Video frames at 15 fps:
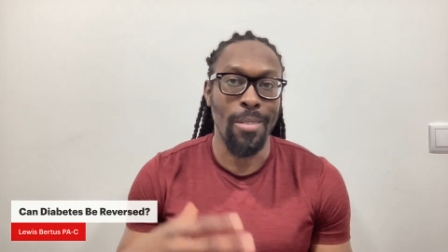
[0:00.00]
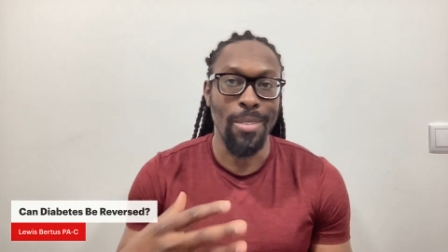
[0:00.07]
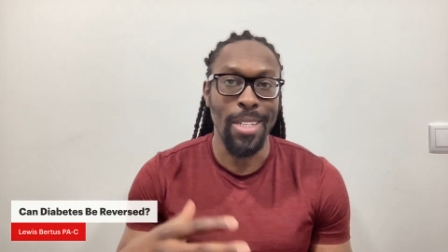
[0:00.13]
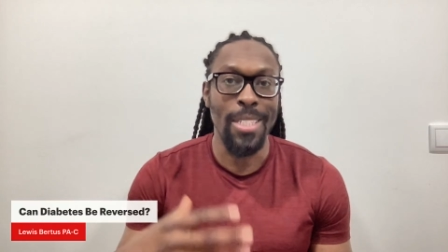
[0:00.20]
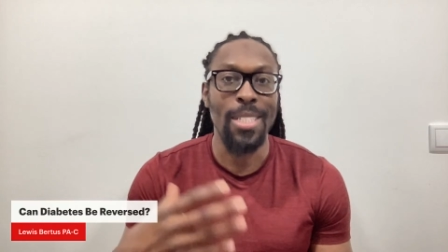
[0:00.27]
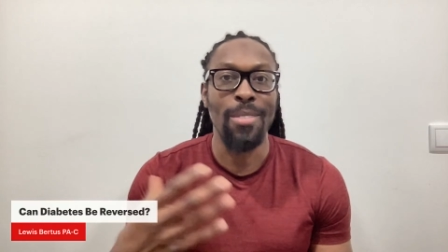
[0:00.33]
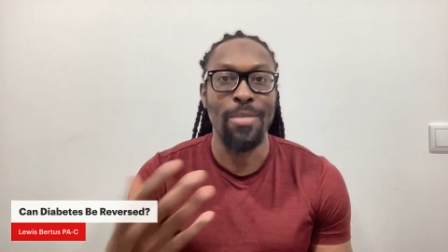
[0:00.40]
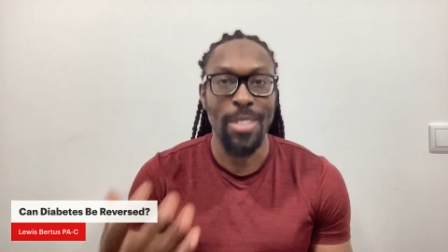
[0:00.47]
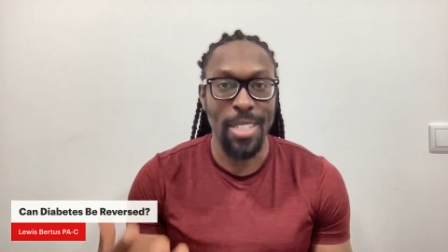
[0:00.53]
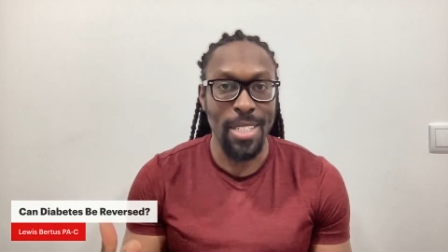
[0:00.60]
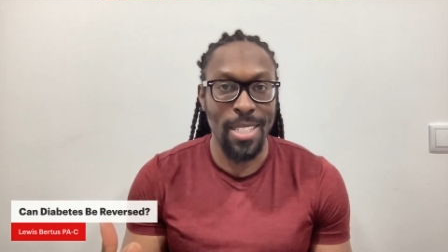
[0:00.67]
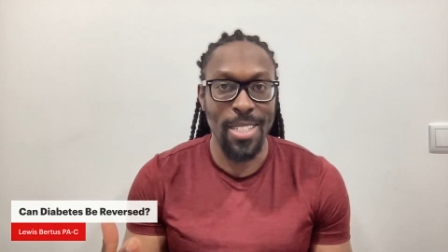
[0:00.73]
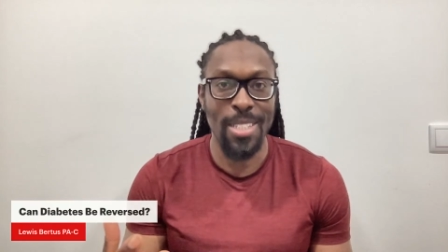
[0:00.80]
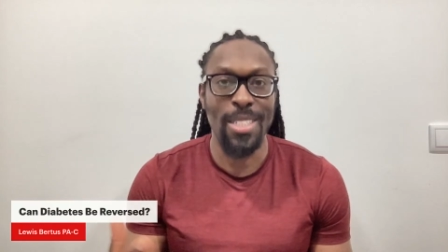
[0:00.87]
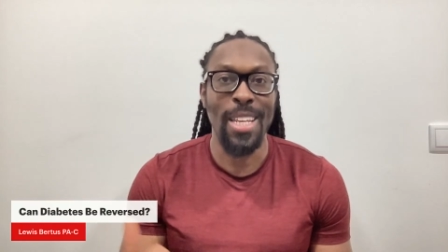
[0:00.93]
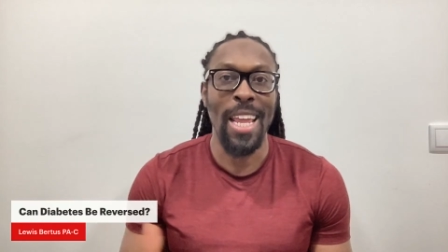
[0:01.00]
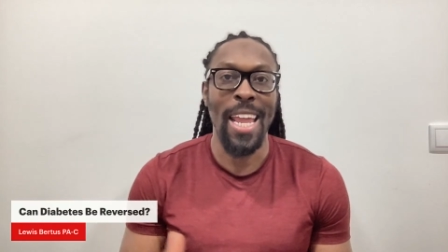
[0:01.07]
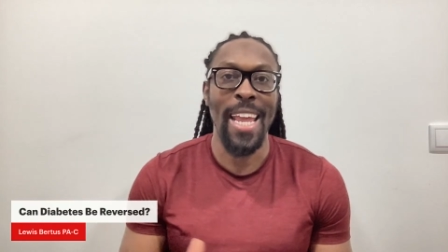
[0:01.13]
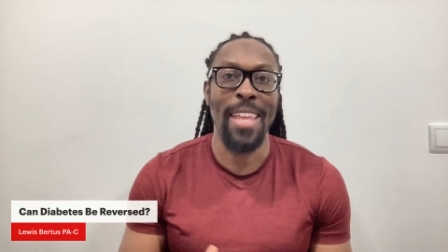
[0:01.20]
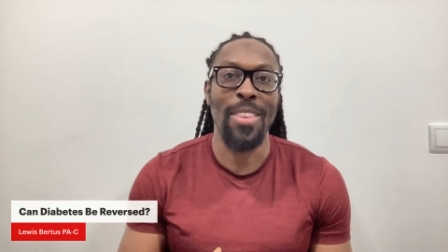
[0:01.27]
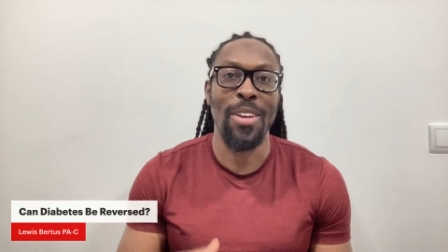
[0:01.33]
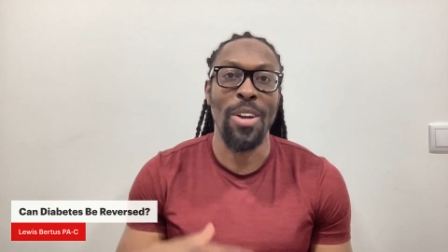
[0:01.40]
insulin resistance
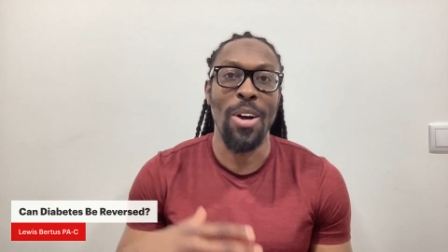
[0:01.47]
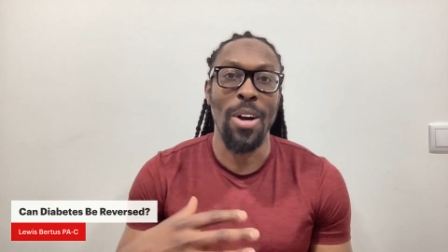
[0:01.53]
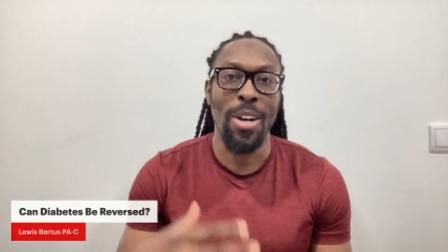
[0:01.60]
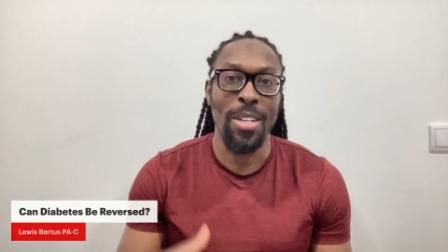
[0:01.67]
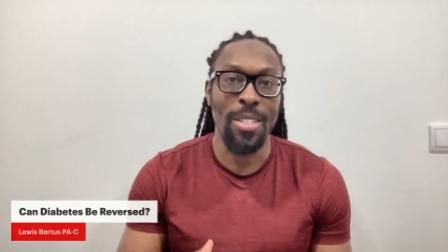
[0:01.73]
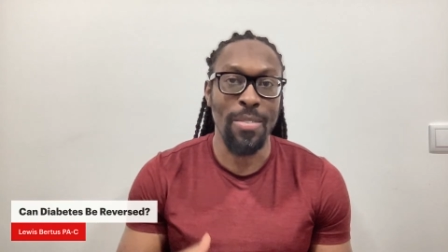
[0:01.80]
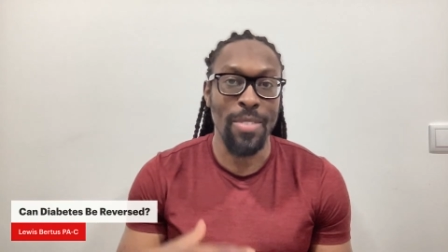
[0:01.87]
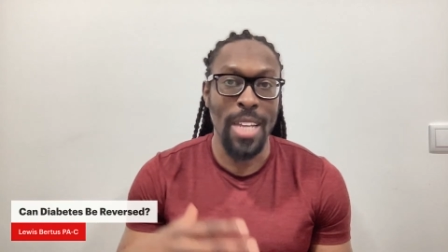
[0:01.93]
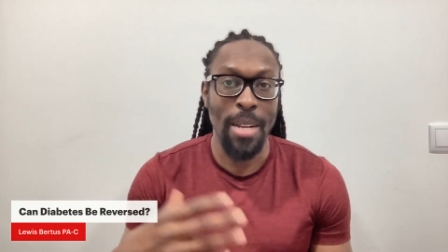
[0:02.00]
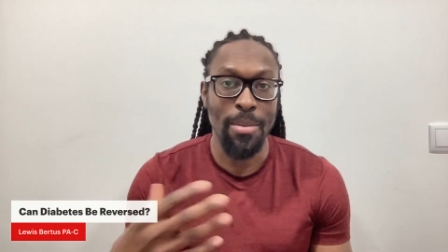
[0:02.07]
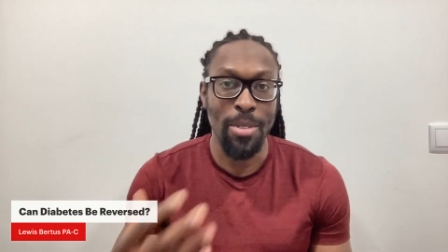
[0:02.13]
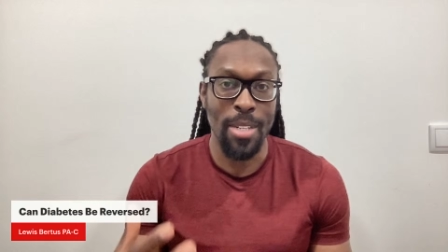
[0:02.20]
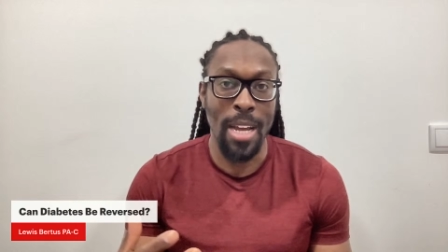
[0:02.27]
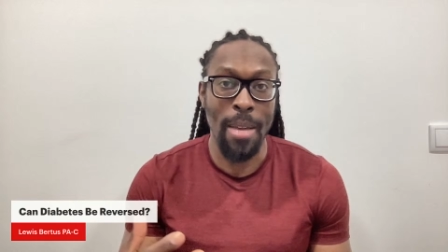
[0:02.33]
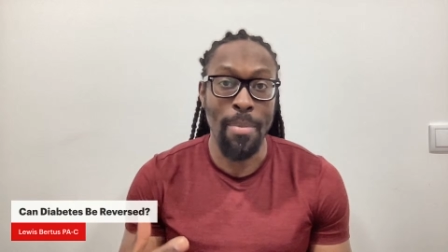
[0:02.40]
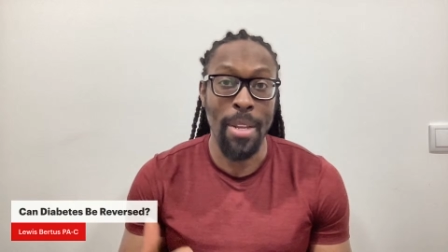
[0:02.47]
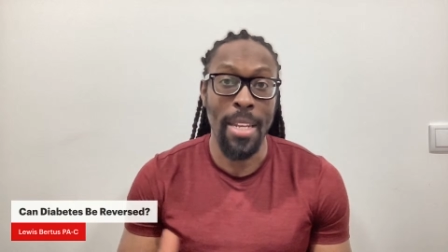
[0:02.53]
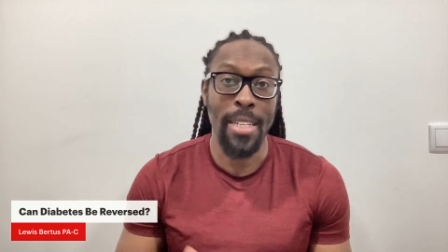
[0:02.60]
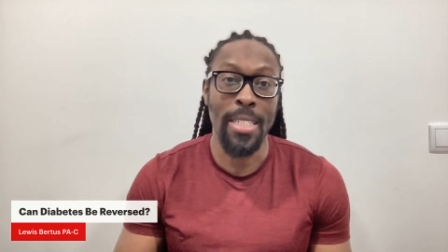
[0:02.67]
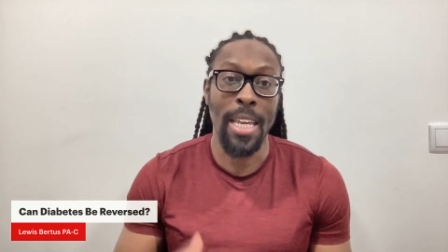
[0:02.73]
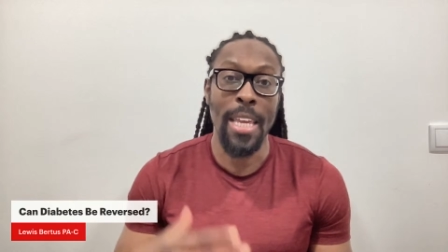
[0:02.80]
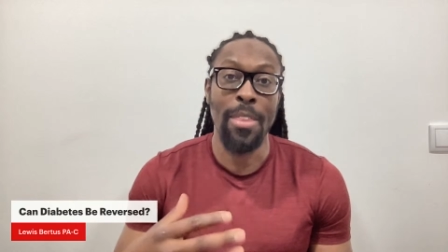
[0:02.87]
and the cause of type 2
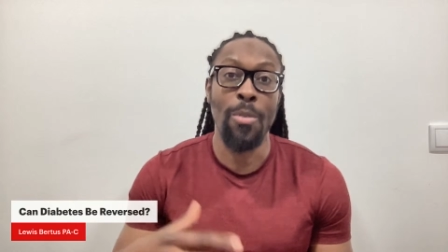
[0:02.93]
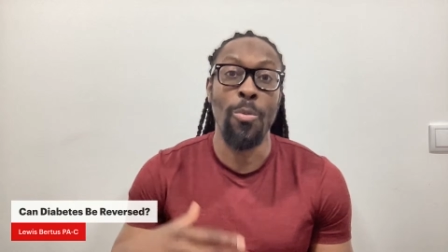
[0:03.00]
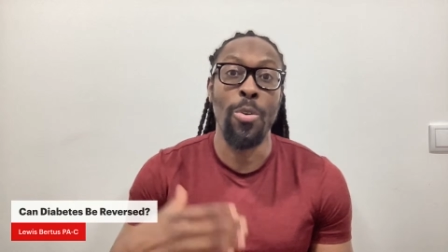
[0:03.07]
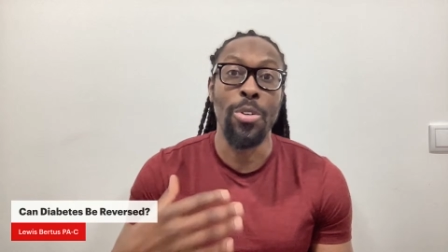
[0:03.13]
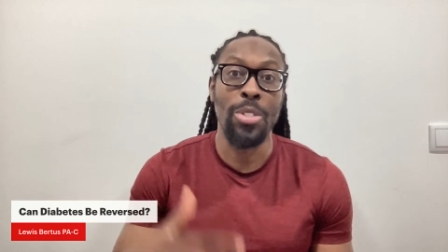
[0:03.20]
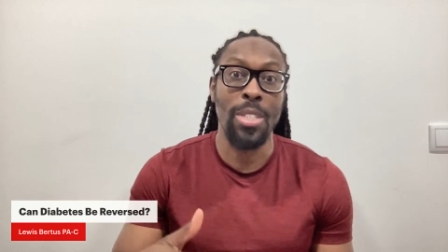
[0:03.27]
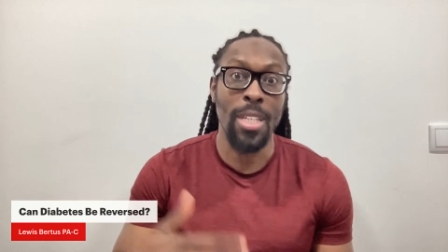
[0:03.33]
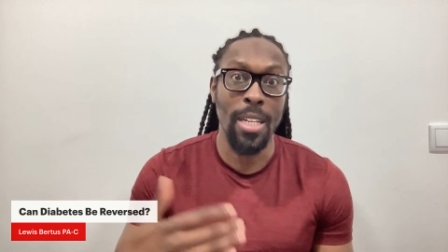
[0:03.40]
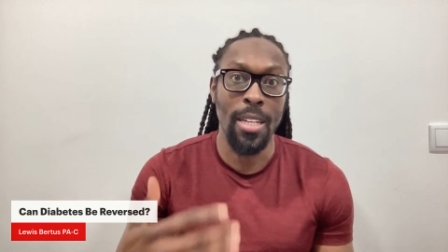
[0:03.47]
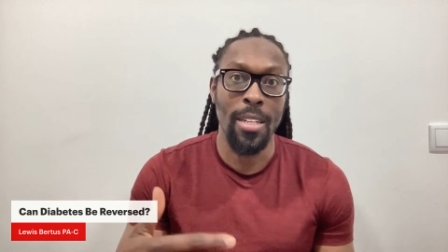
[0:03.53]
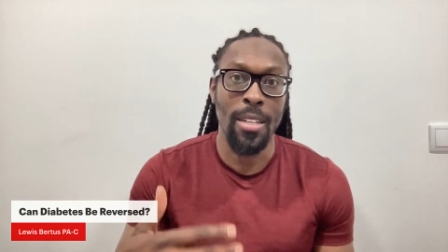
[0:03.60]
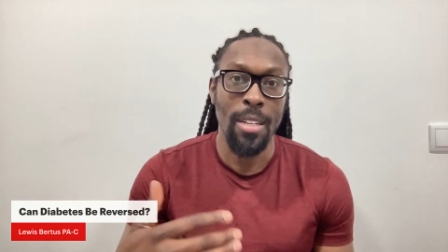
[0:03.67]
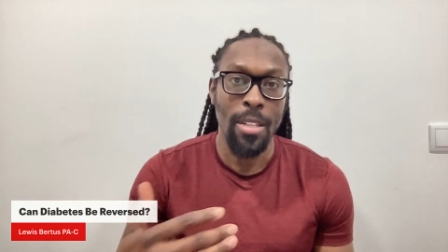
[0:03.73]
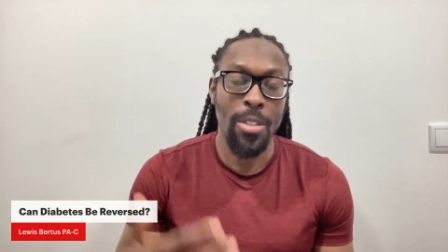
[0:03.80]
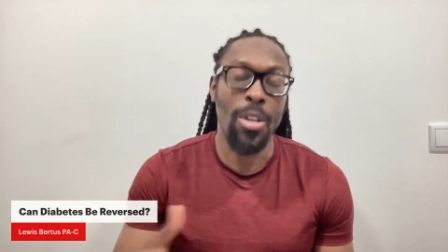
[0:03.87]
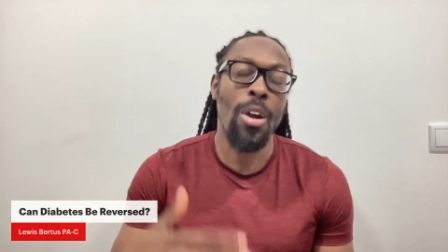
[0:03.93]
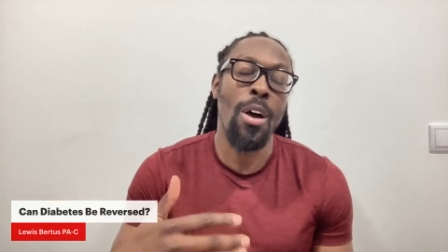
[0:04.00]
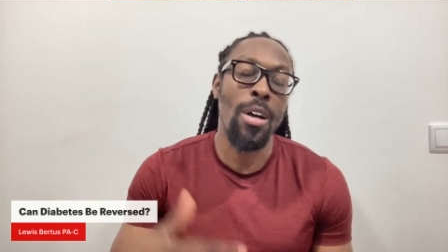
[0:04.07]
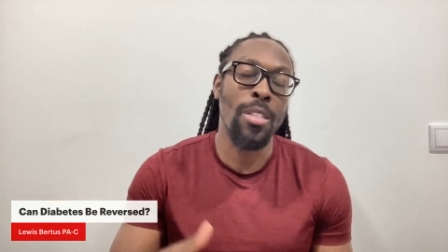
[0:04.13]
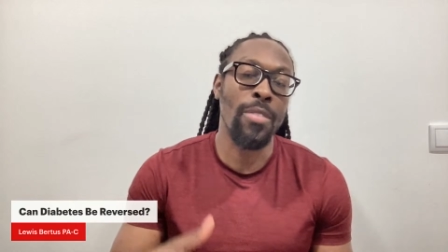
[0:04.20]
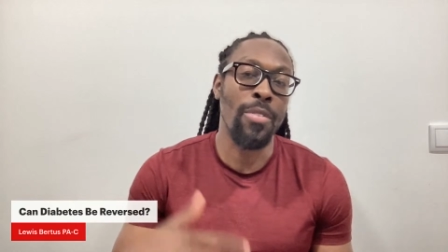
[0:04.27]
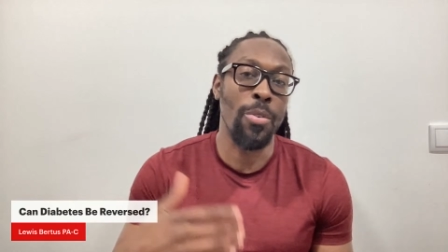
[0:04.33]
diabetes and the
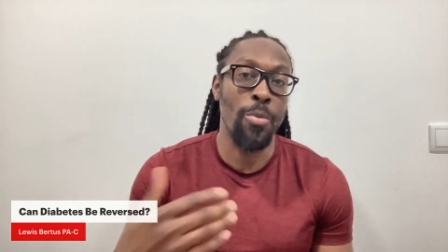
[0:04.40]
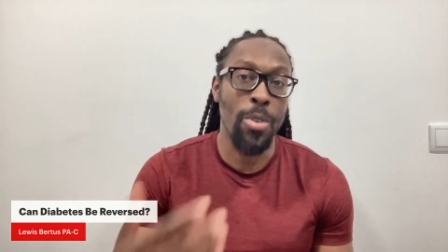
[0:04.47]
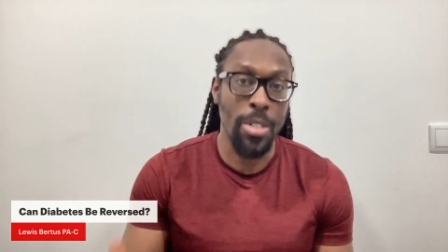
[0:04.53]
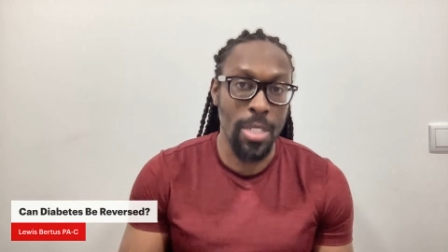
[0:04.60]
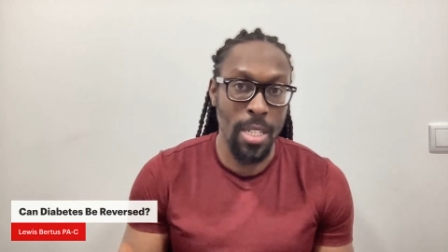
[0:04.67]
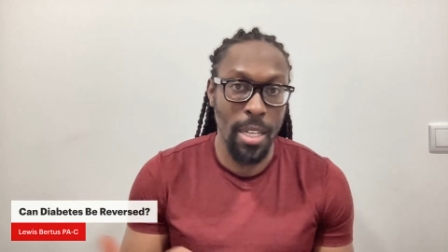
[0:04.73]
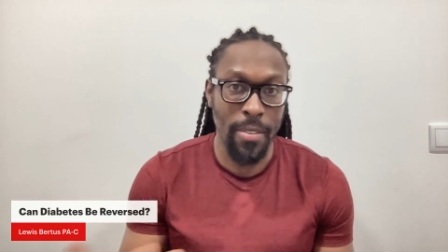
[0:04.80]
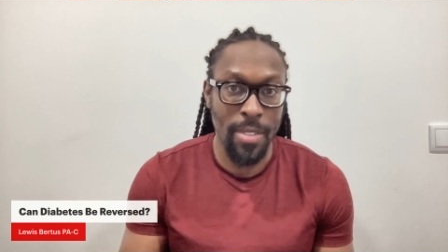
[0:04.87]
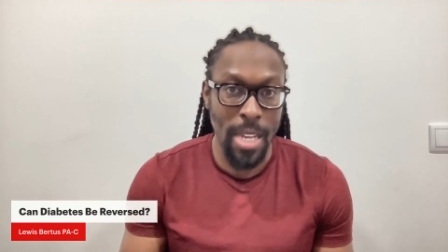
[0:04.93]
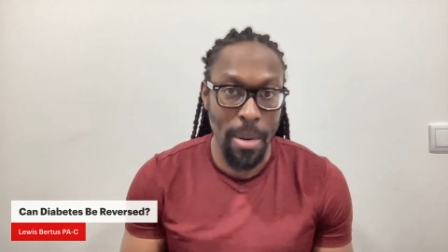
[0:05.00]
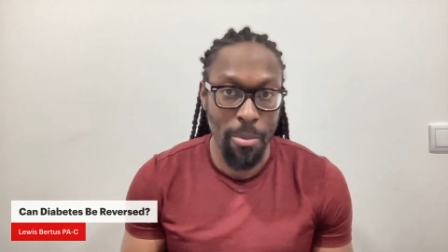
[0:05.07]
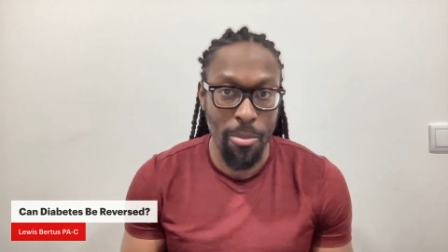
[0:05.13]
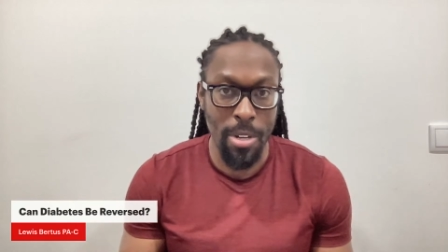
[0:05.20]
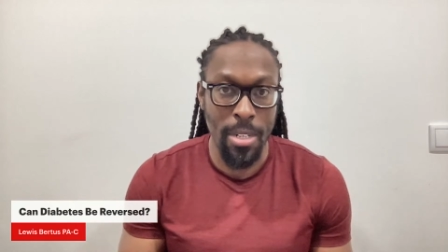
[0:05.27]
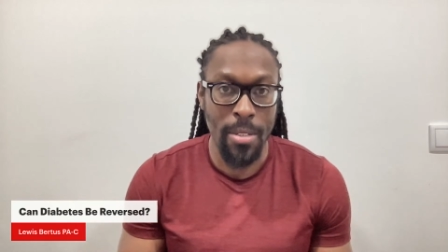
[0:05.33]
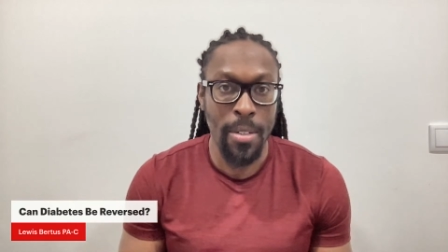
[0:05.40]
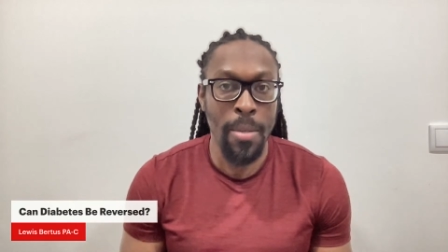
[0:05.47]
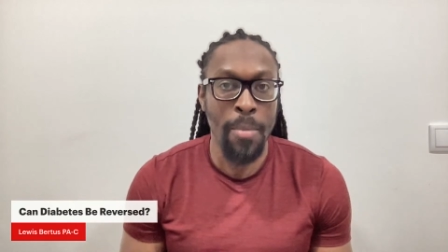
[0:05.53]
cause of the worsening of type 1.